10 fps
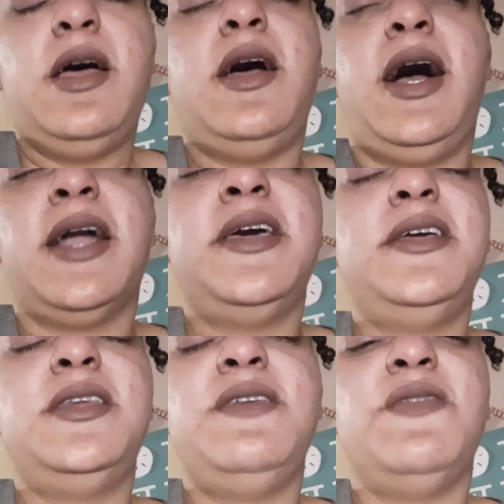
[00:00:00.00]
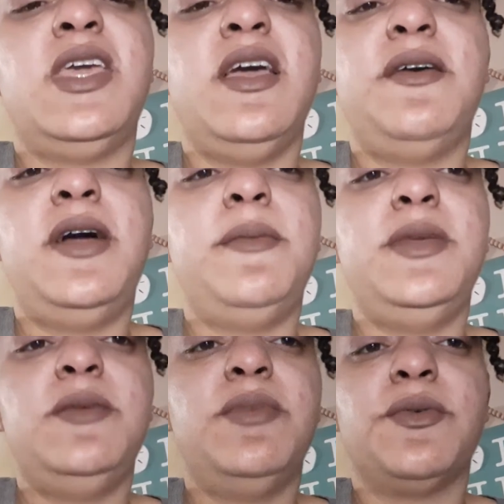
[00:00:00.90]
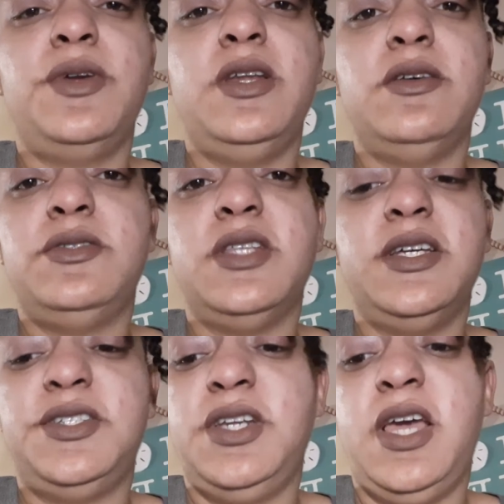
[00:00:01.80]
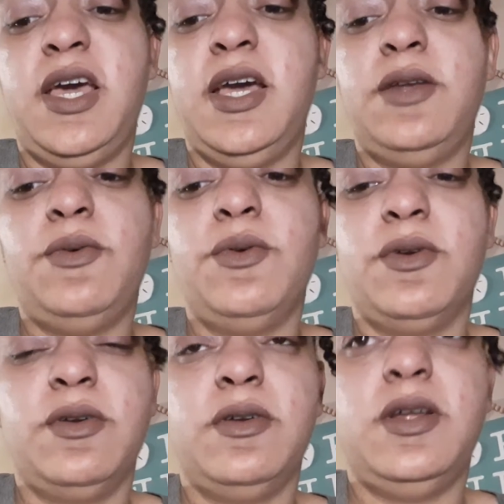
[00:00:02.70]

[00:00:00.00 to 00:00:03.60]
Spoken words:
I couldn't even count how many burritos that she had, or